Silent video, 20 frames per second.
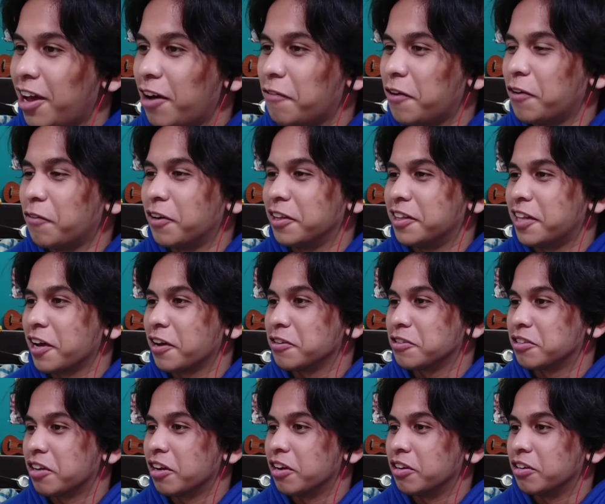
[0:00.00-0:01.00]
I wonder what
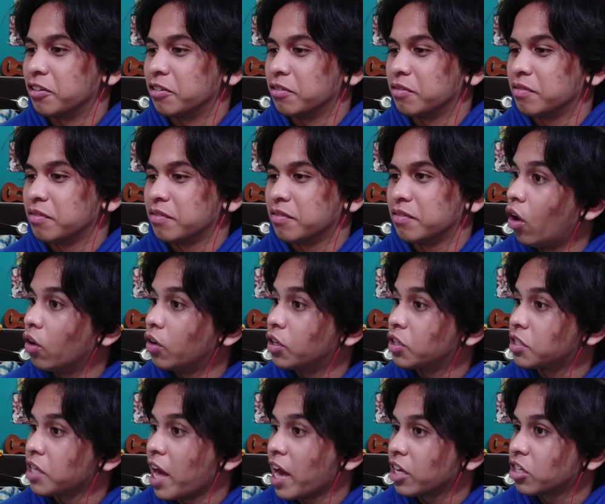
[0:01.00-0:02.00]
Deku's gonna do. Oh,
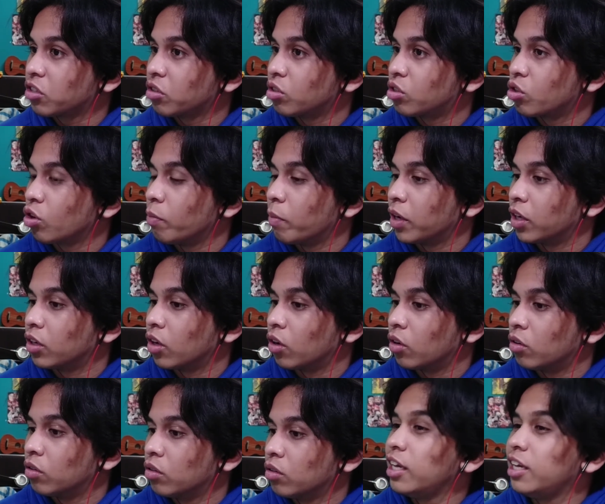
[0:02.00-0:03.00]
he's actually swimming,
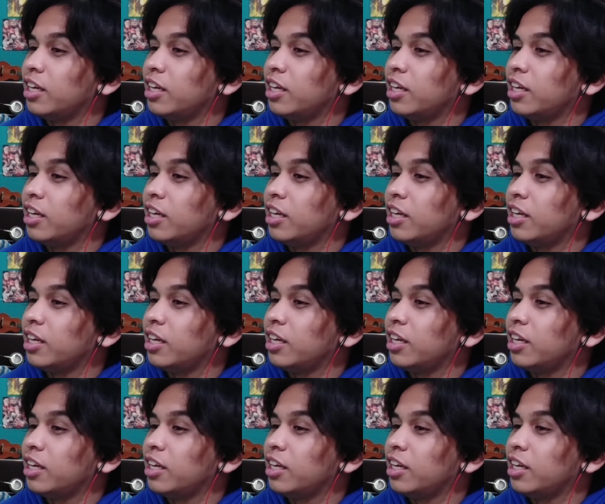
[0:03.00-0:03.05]
though.